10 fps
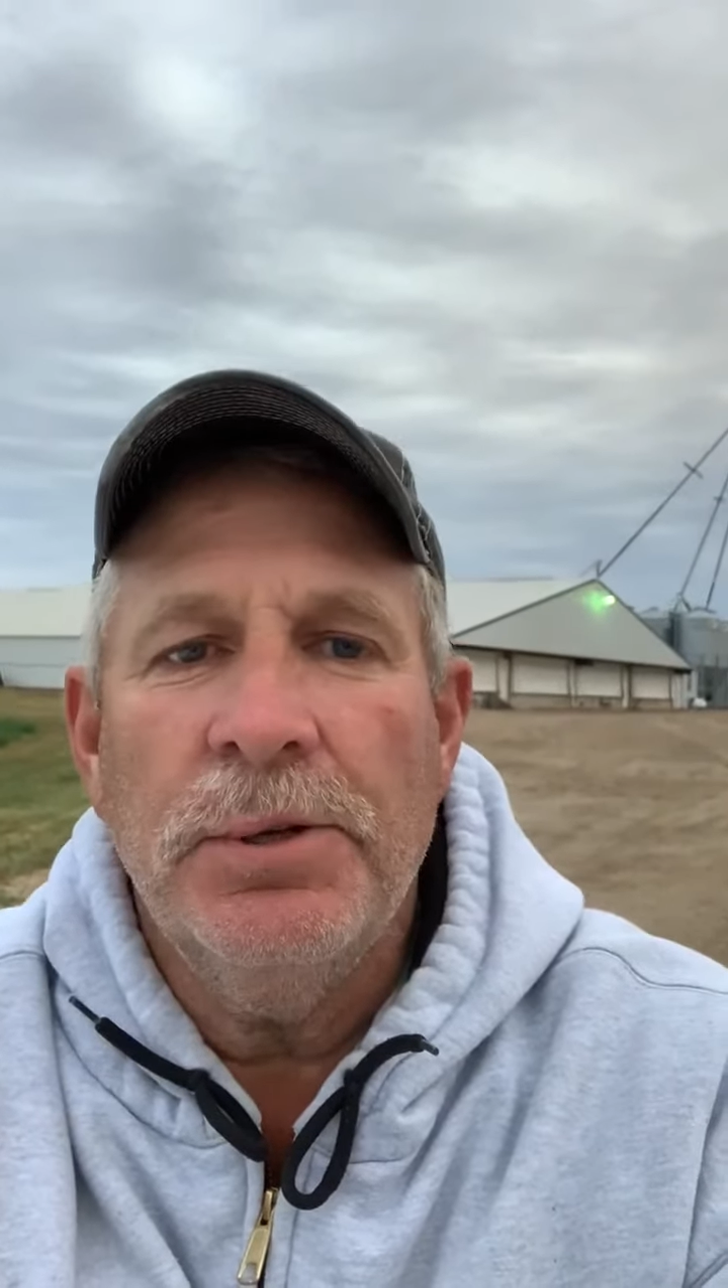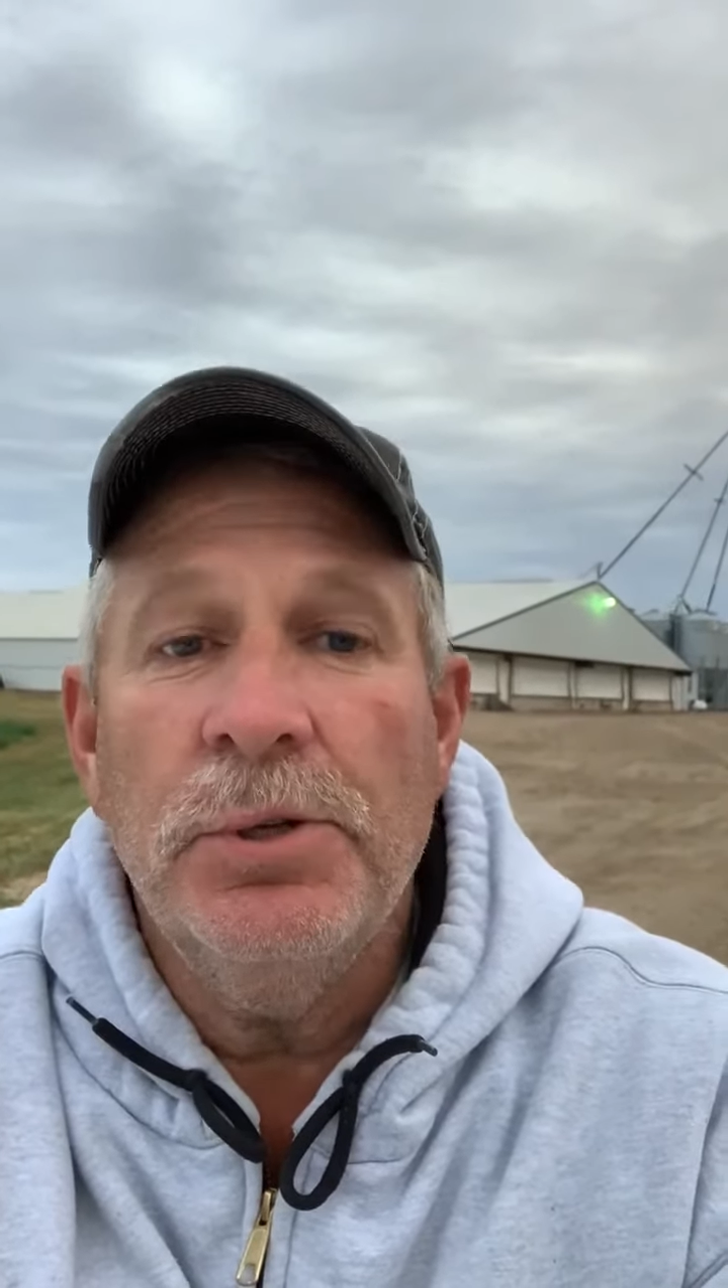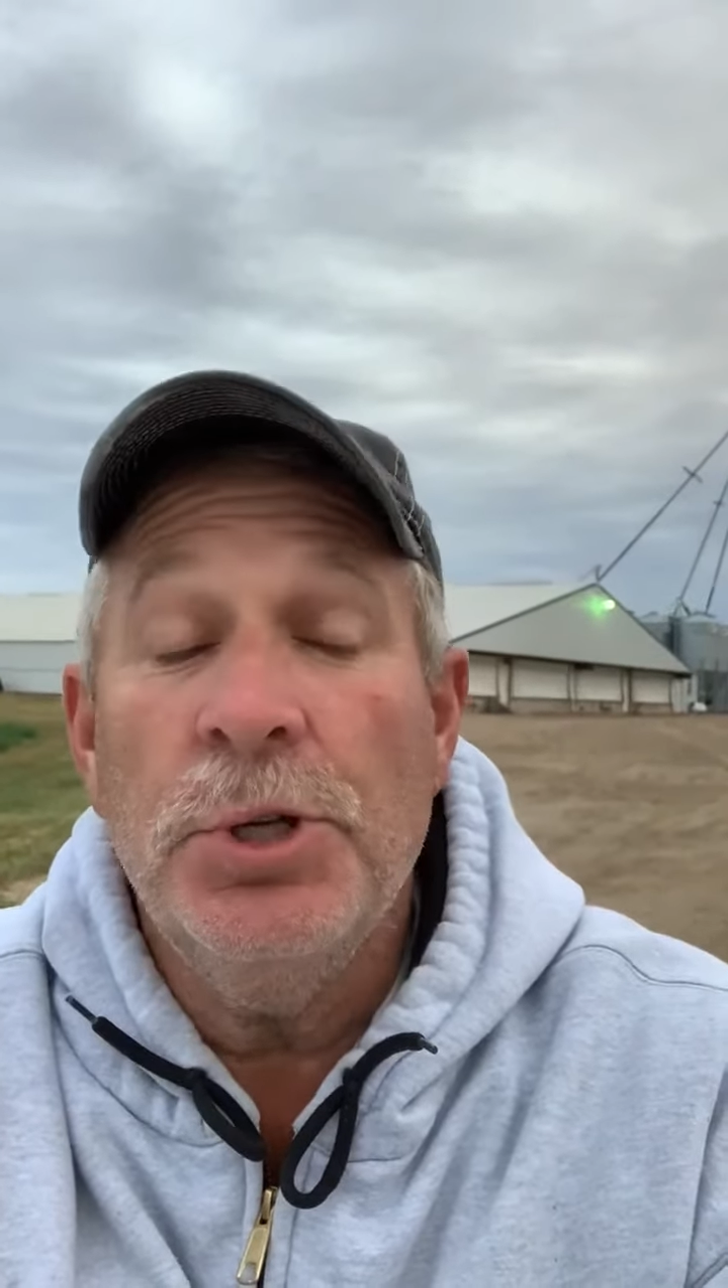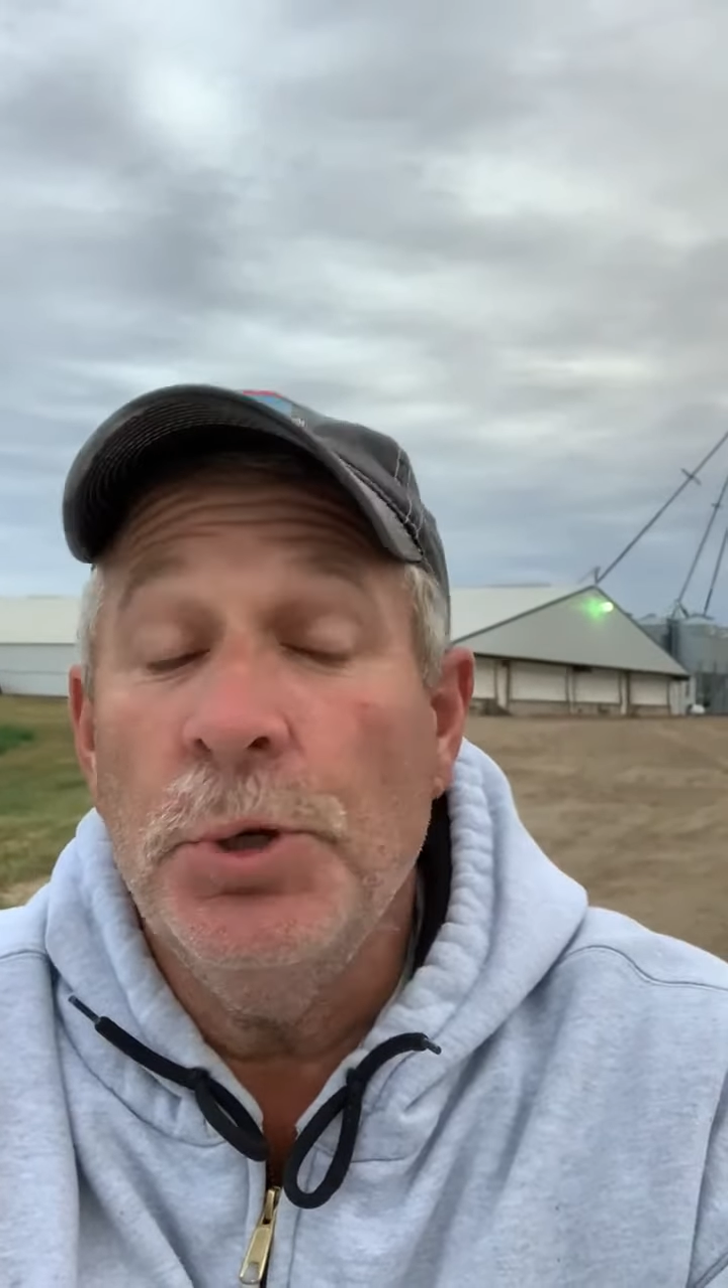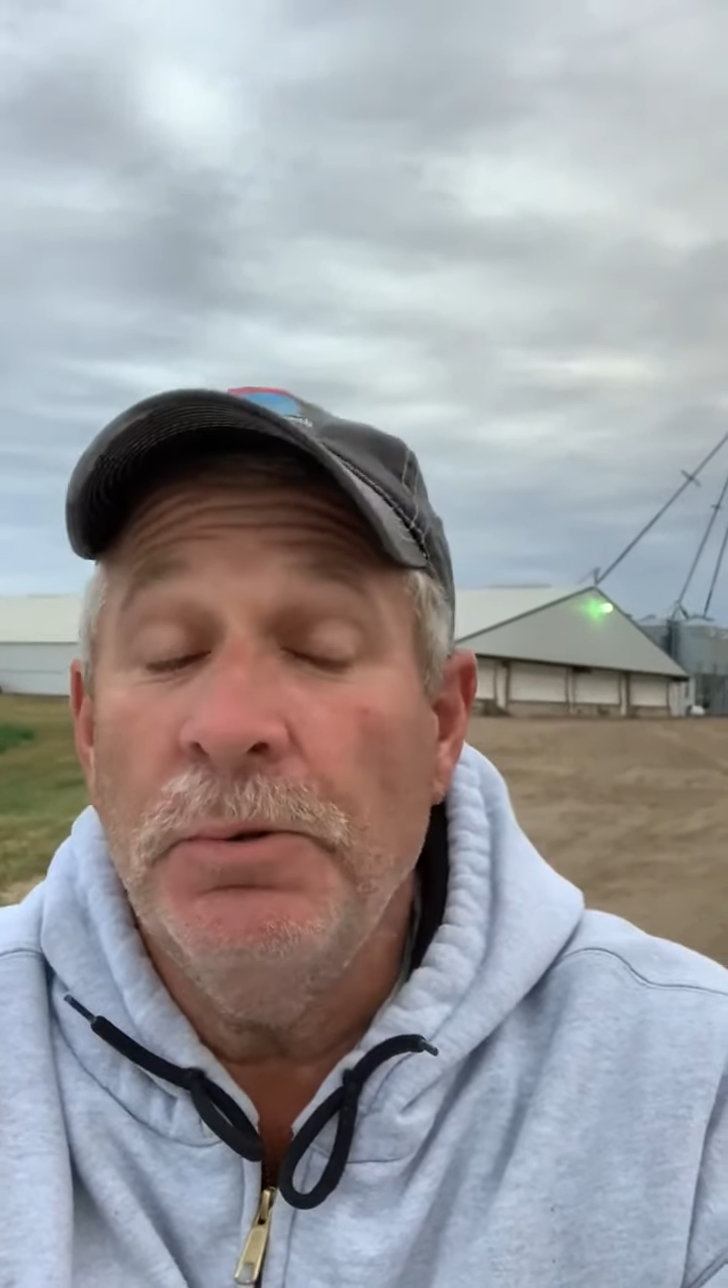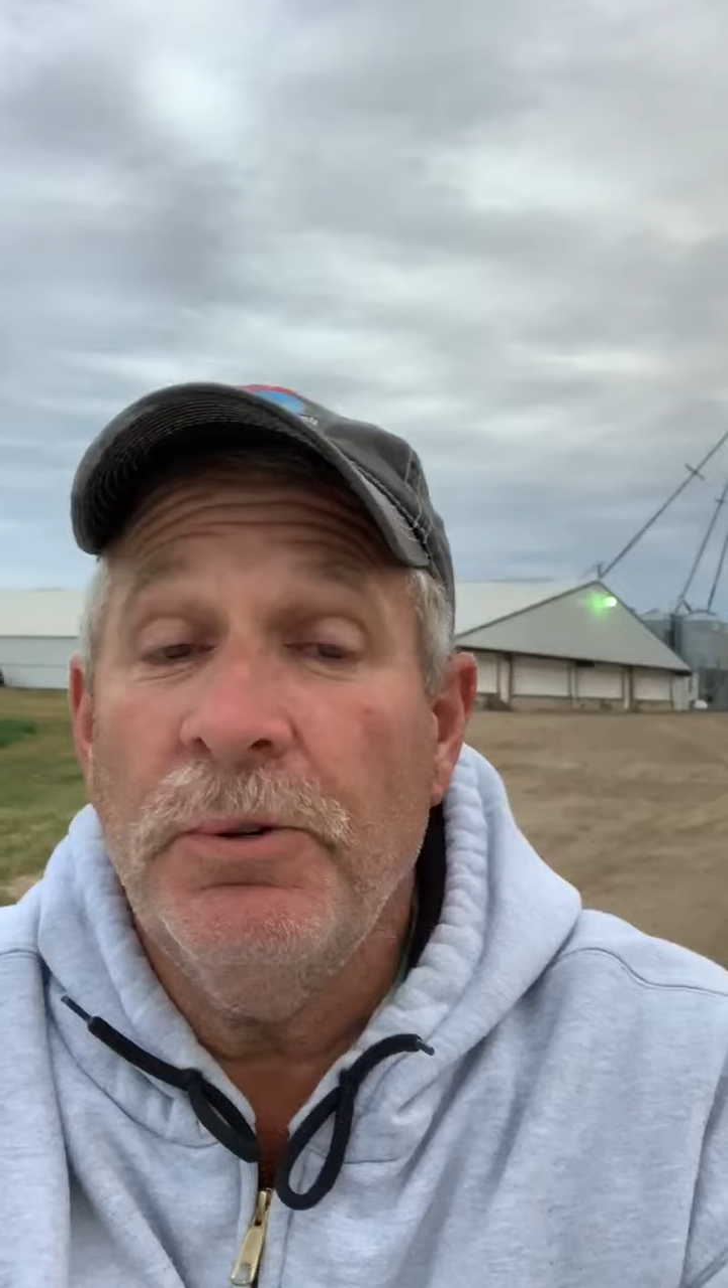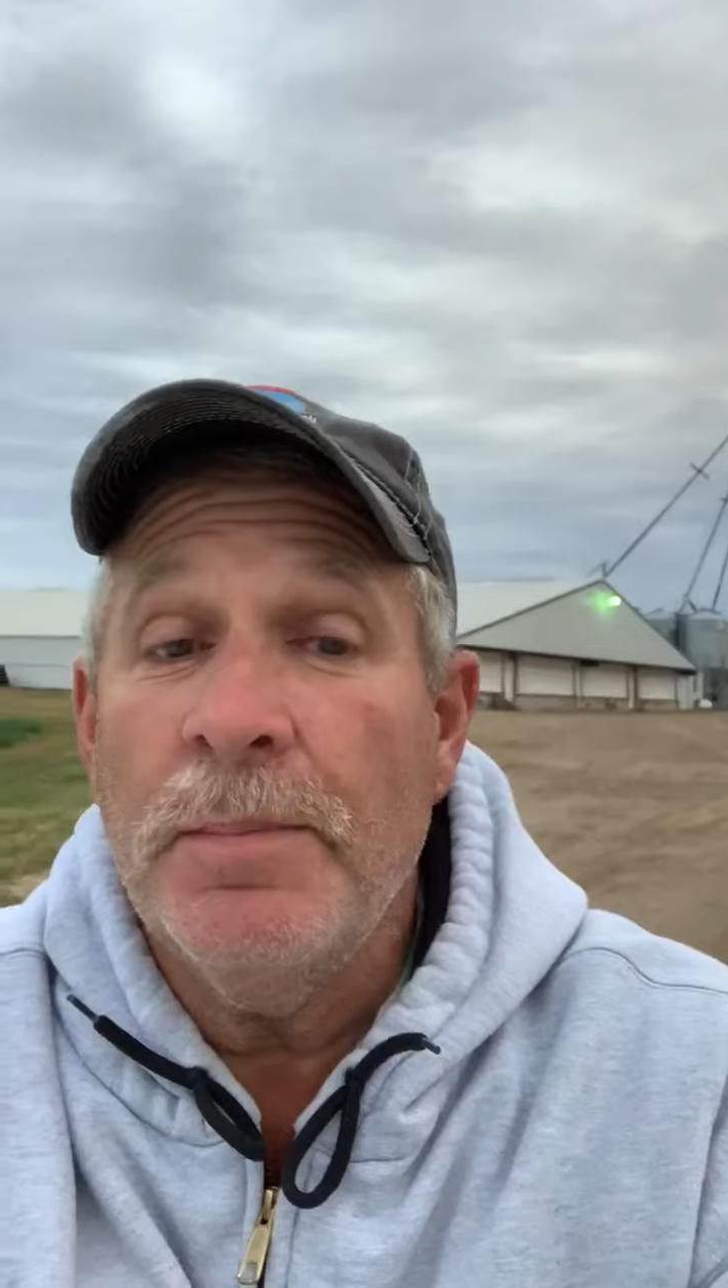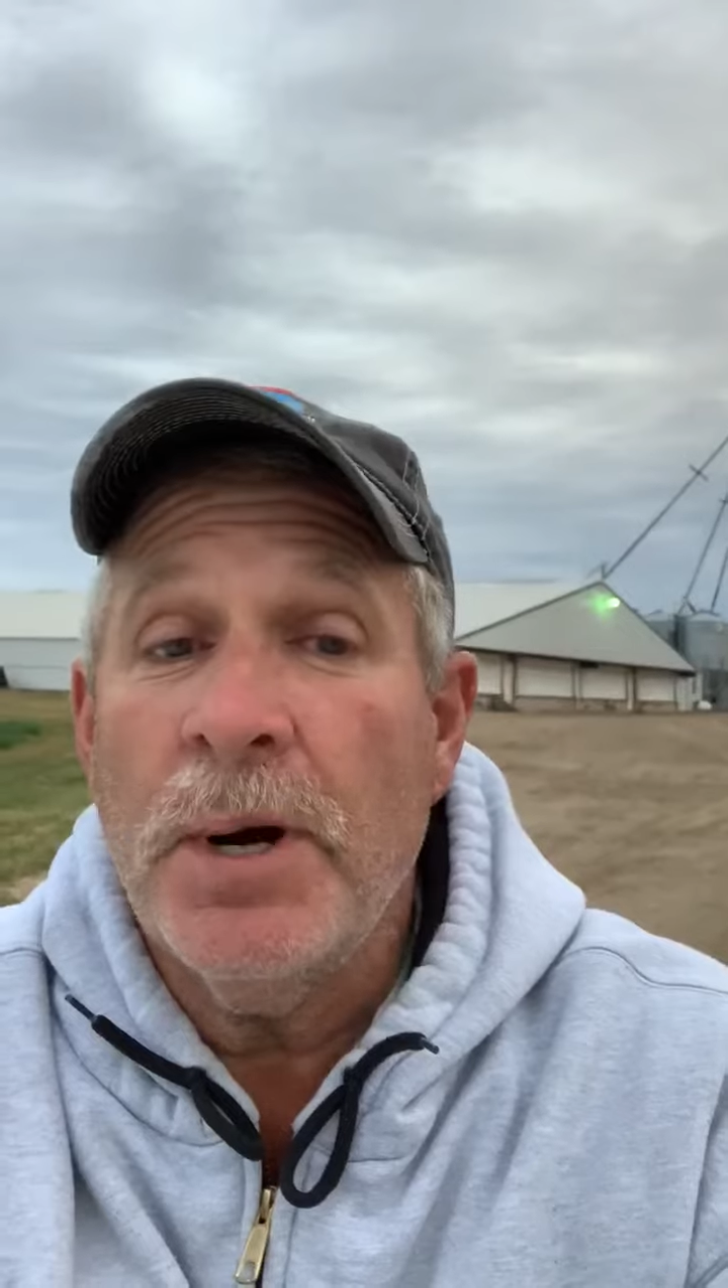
to you from